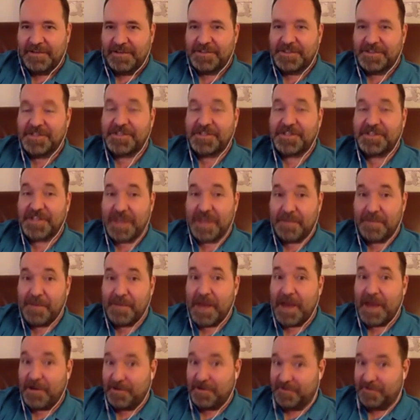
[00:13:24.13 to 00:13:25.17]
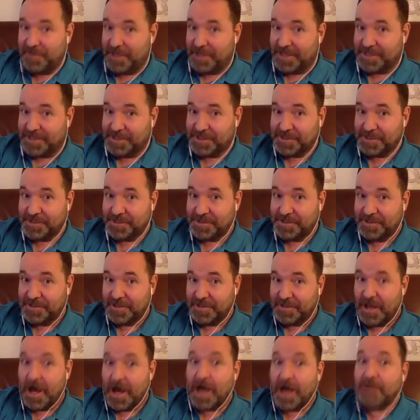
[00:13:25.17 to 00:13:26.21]
to step out of this
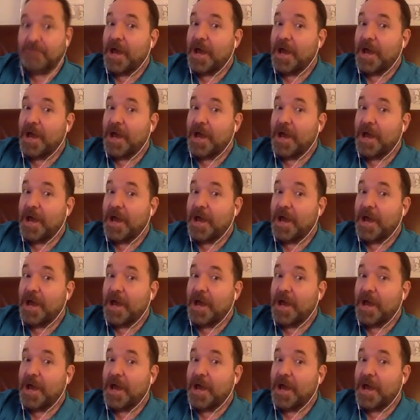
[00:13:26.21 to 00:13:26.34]
on